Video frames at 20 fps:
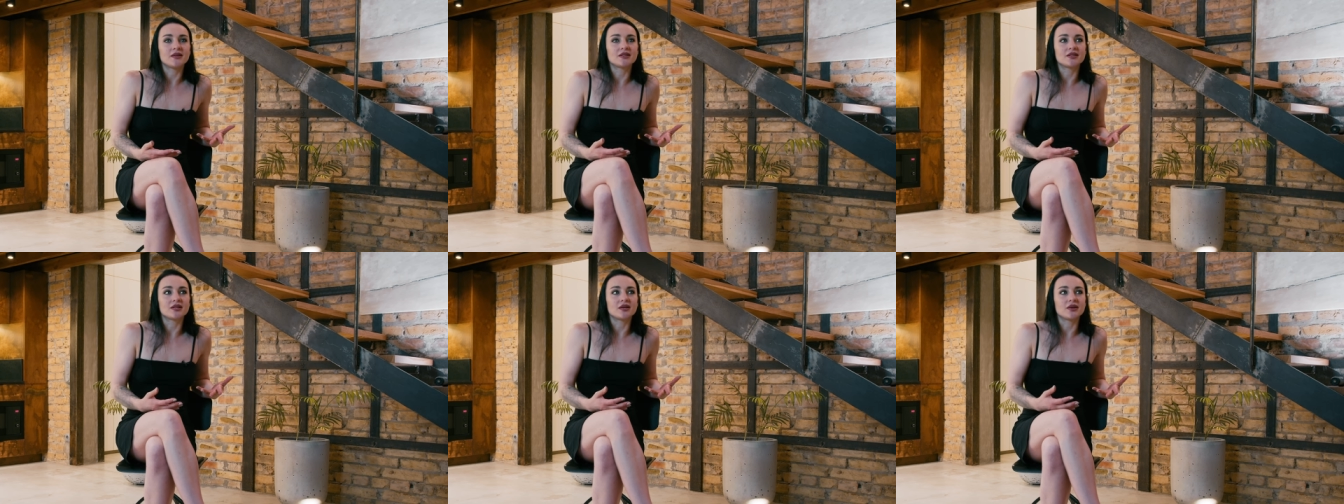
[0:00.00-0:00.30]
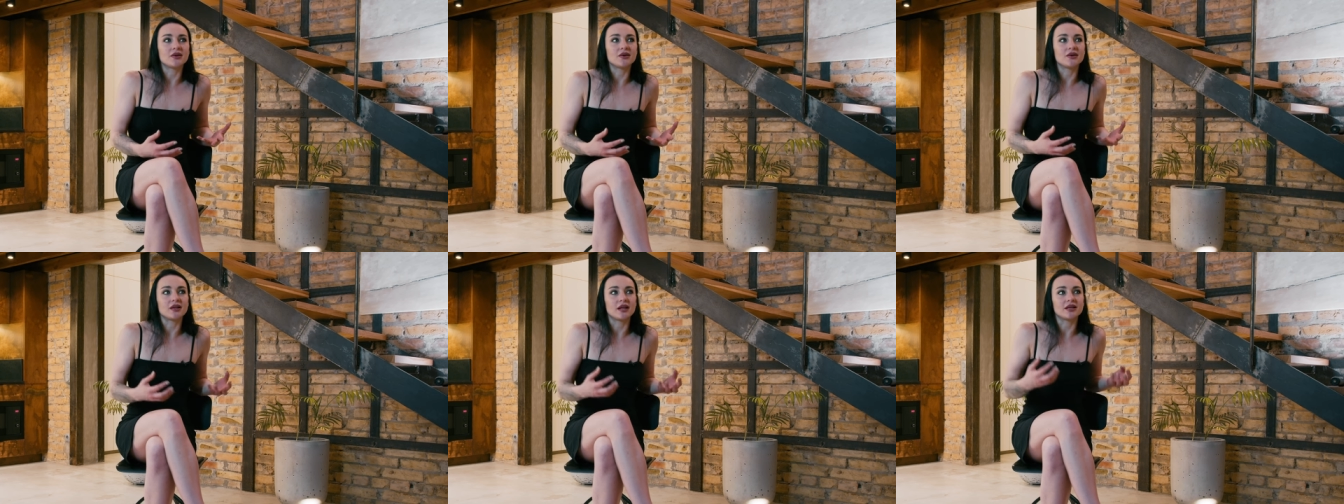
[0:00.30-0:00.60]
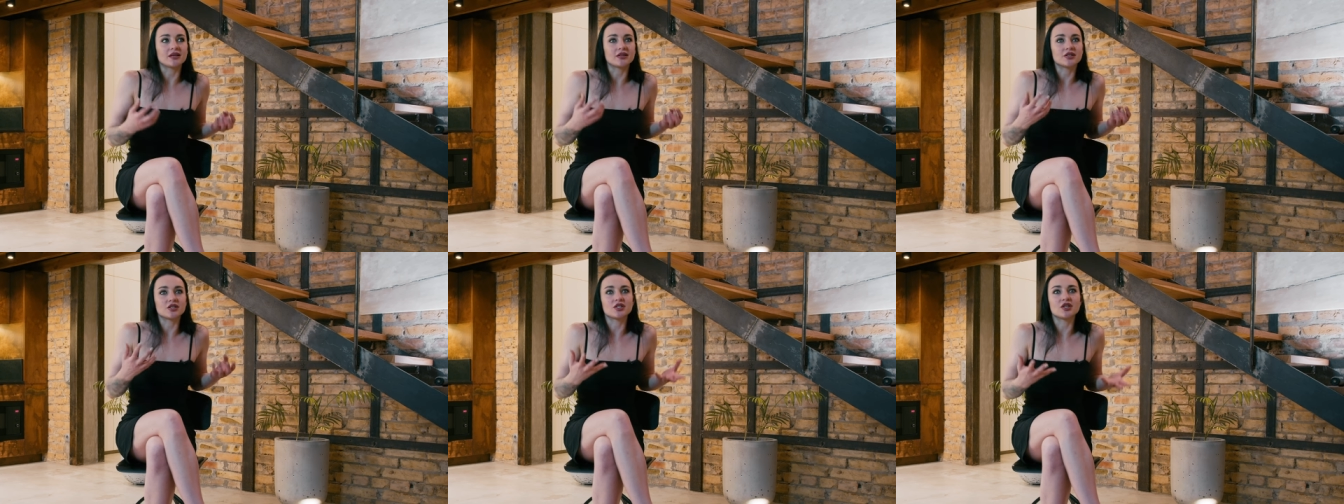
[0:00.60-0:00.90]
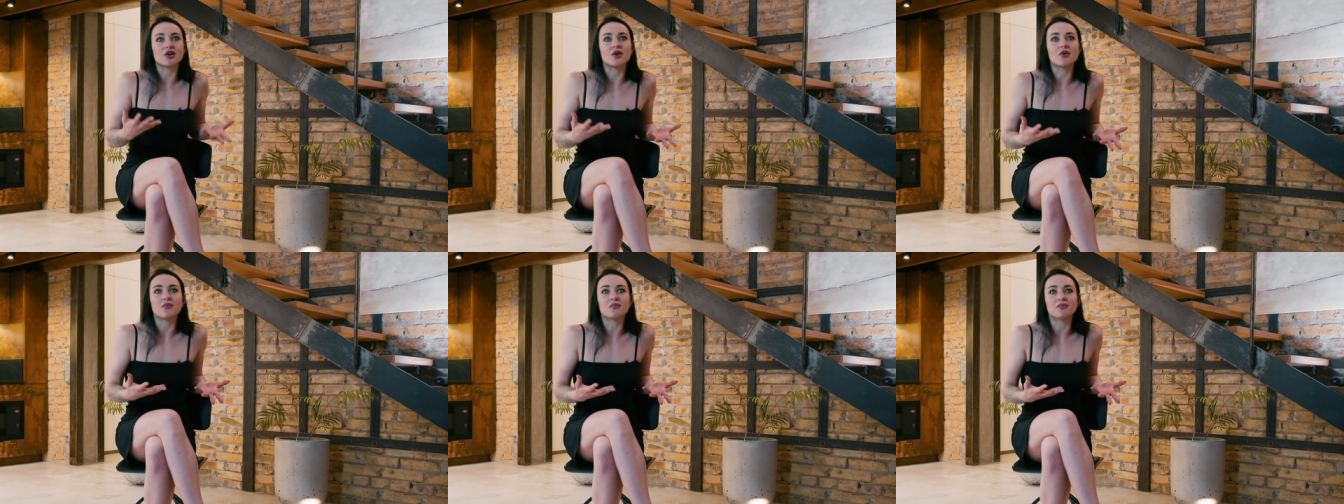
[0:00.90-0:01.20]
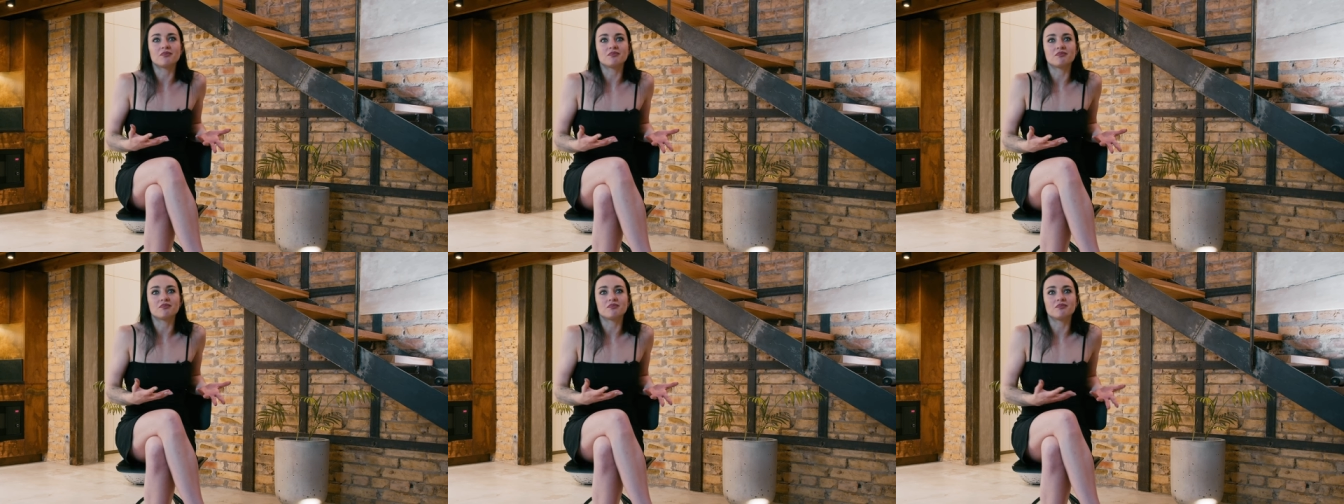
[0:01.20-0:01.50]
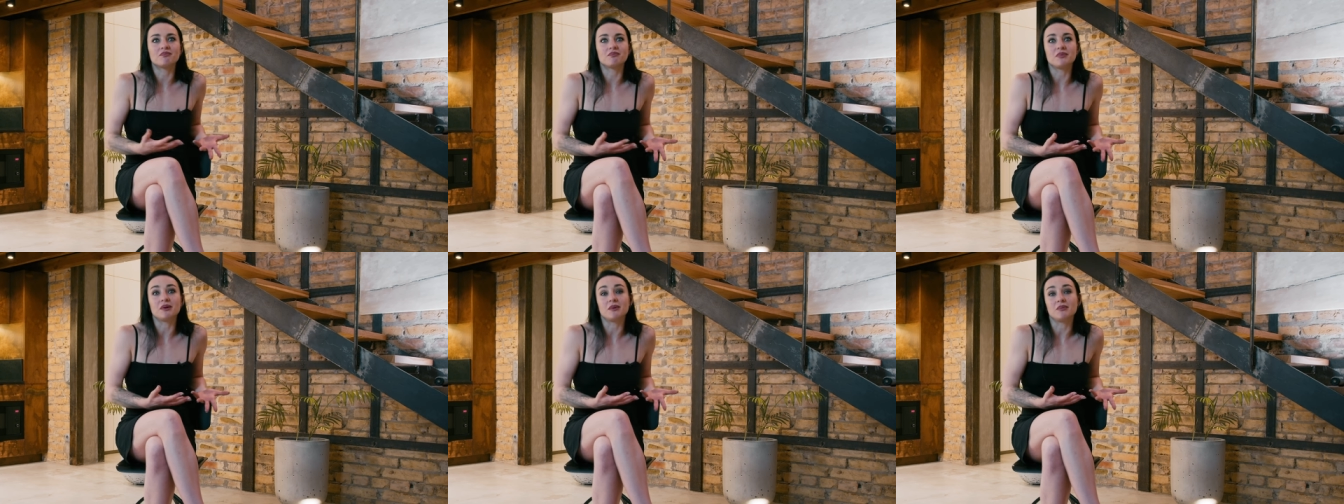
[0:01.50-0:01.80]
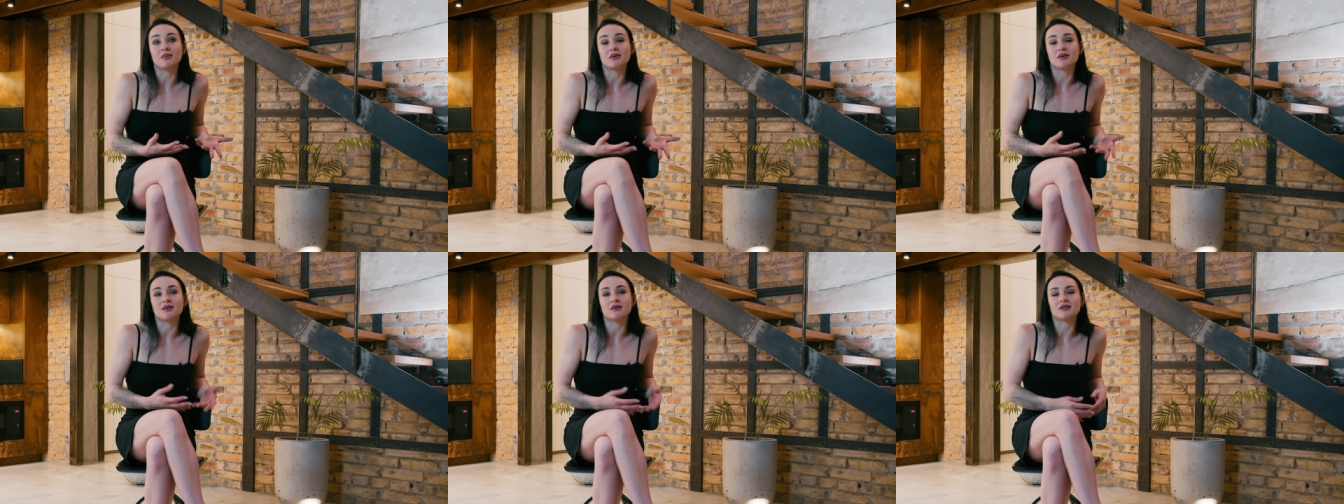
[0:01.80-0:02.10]
to like show
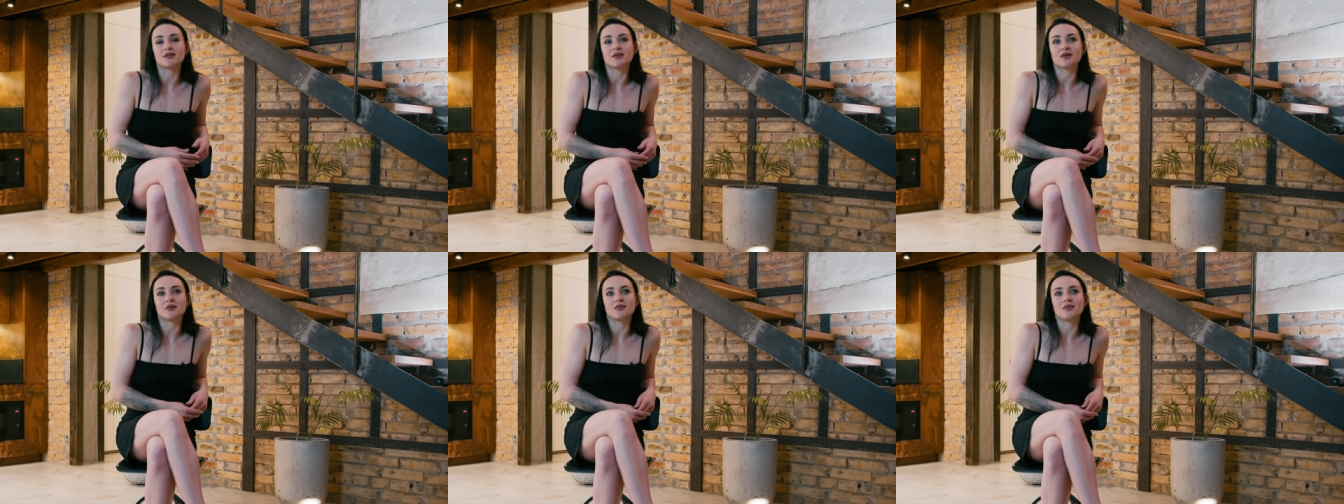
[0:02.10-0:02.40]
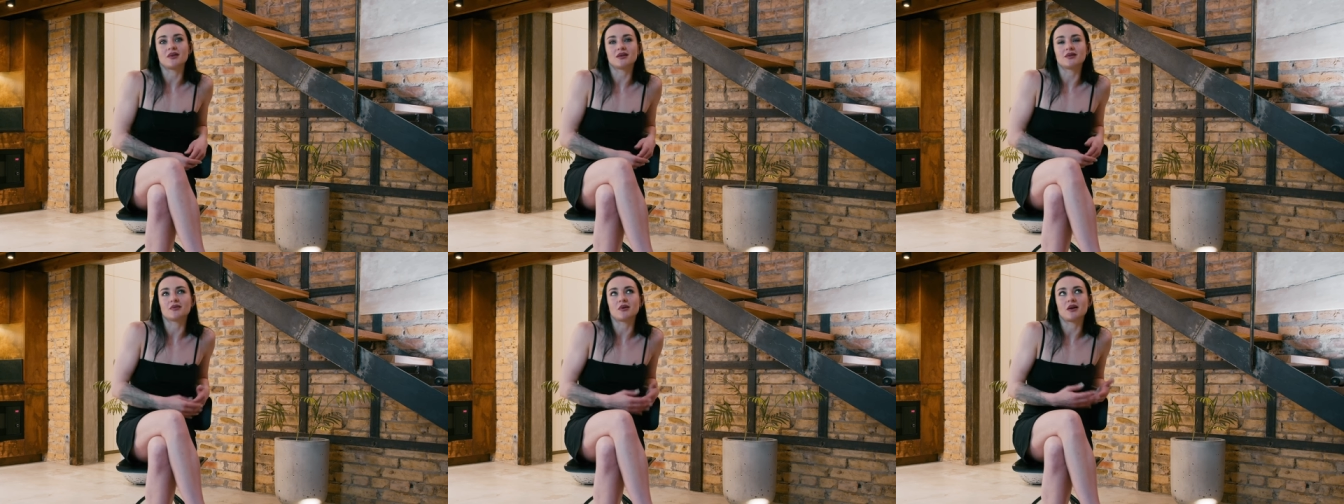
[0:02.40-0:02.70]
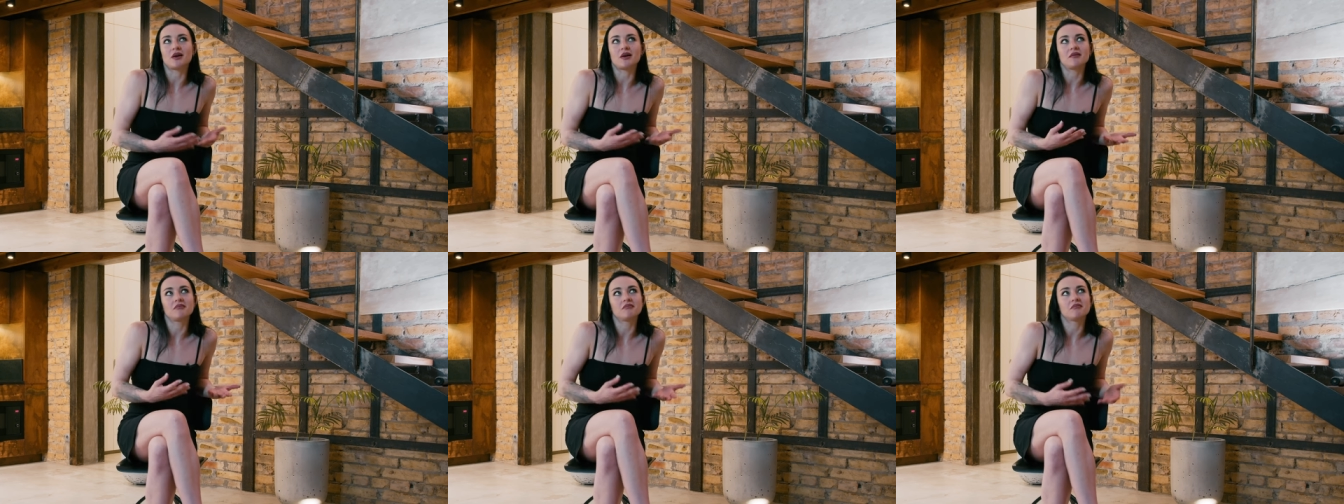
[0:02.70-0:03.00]
people. So that's why